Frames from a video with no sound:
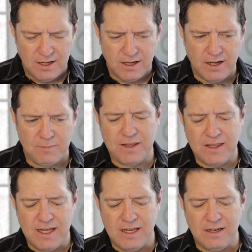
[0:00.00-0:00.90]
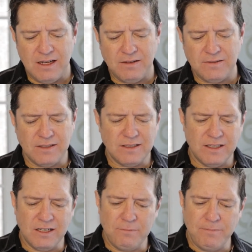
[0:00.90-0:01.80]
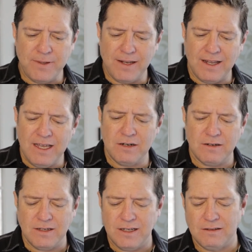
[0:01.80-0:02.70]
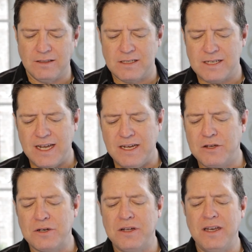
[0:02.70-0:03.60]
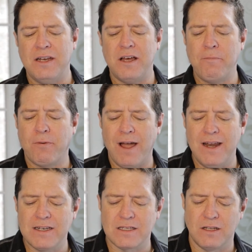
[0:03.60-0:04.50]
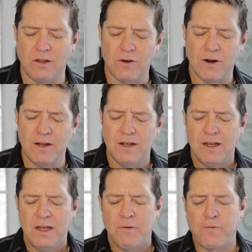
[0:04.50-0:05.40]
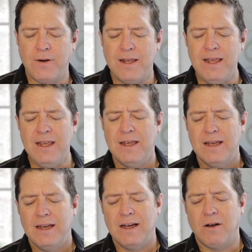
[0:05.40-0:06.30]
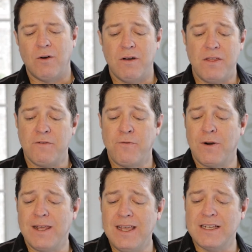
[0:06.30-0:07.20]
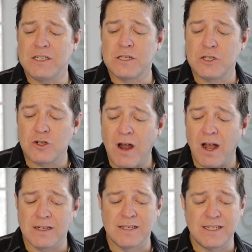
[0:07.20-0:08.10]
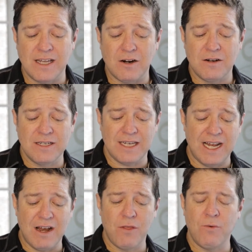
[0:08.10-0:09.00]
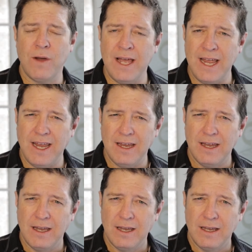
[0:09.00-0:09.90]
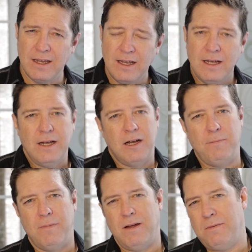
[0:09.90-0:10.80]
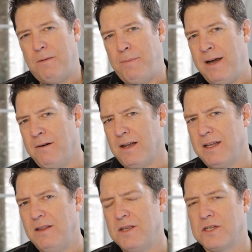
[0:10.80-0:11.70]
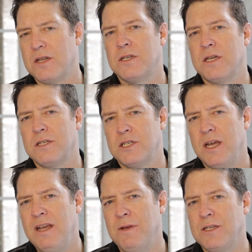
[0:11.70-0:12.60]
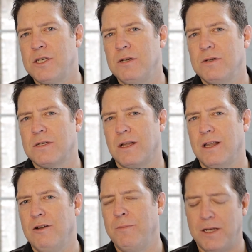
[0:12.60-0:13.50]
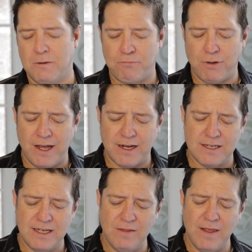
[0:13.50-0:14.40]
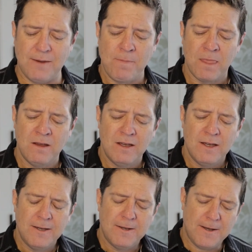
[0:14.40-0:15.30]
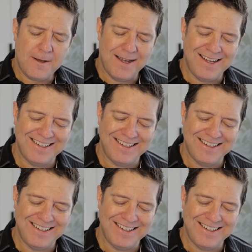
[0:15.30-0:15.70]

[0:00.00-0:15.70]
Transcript: Uh, but then uh, a little bit later, it'll say, good and upright is the Lord, for he, uh, or therefore he instructs sinners in the way. apparently, this shame issue is a little bit complex in that uh,